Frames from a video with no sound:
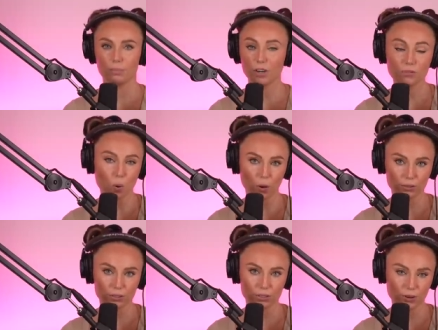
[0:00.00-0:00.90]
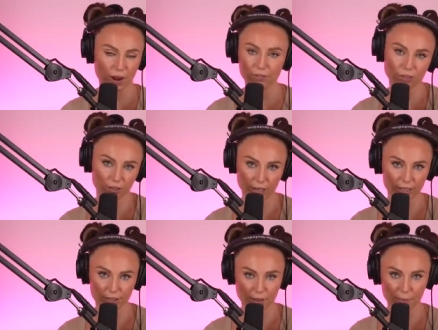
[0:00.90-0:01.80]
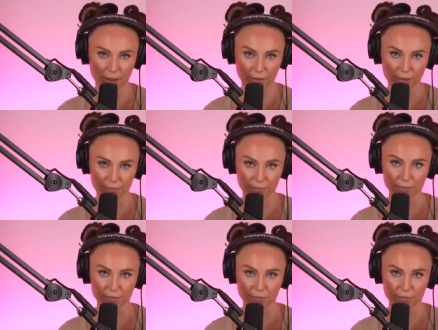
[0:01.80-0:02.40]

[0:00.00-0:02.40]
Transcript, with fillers: But of course, you have to look into the mother.